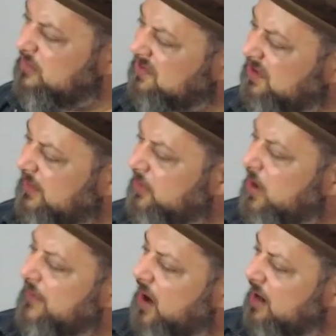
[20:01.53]
Stevie
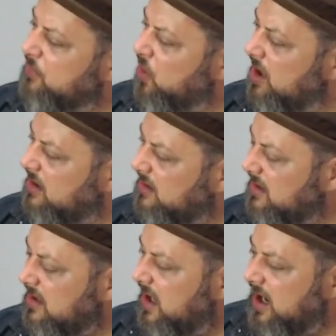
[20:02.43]
Ray Vaughan more.
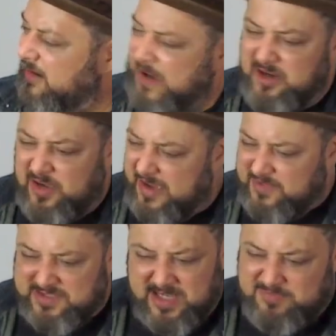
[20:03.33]
I don't have the
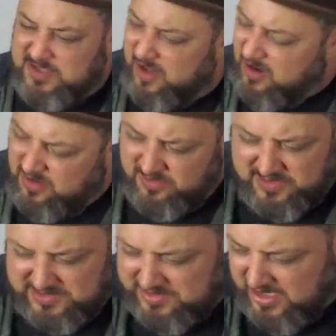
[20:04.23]
same tone or
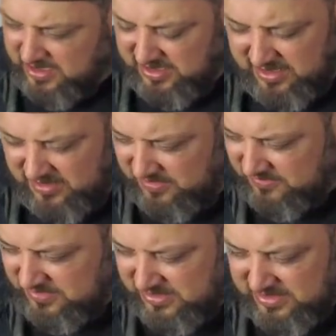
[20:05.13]
the same,
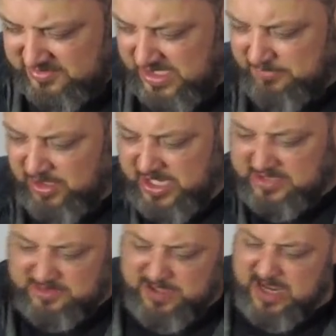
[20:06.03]
same
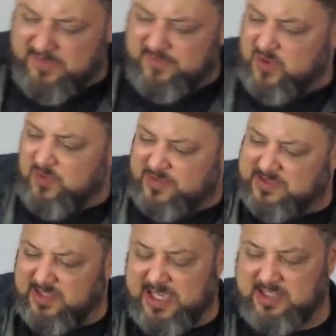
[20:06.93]
licks. I mean, I have a few of his
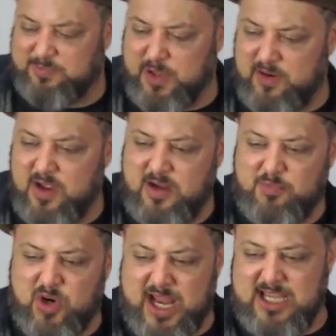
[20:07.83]
licks, but
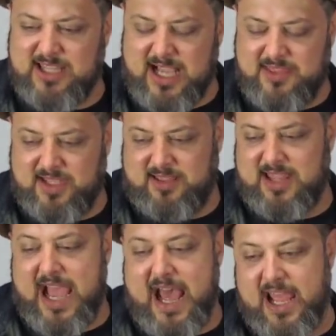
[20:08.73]
more than anything, I think
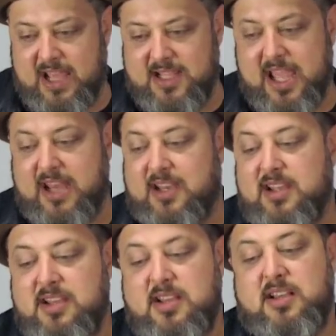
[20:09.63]
that. And then
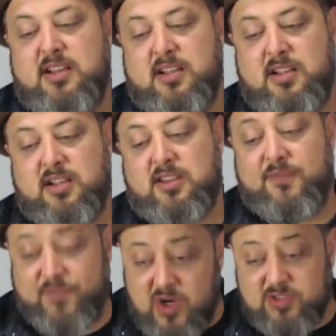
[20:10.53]
the
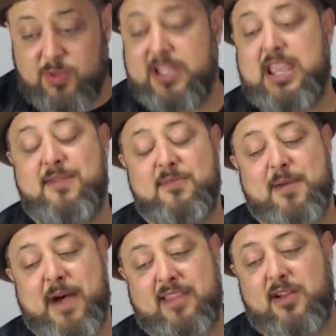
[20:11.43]
first one that came to my
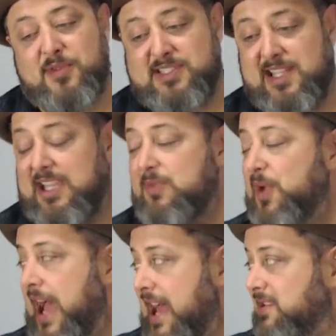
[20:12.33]
mind, though, was Dickie
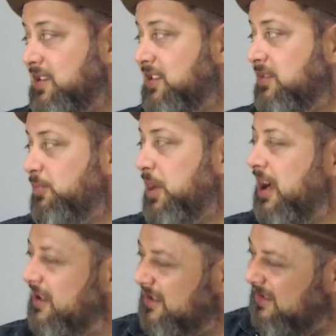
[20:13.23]
Betts. But
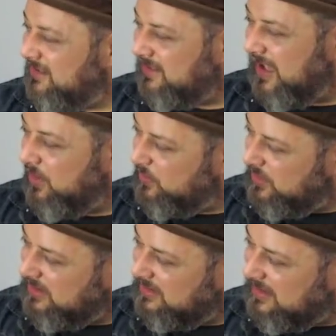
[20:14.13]

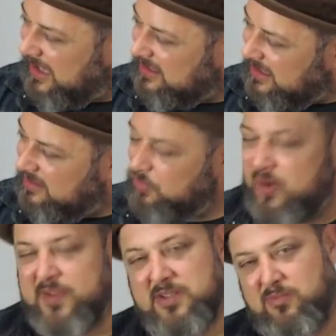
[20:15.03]
I think he's more
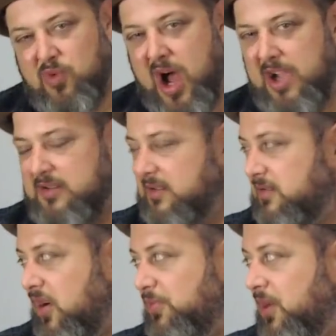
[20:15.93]
of a rock
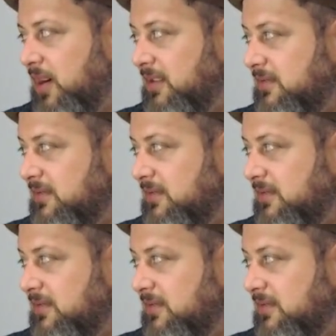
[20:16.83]
guitar player.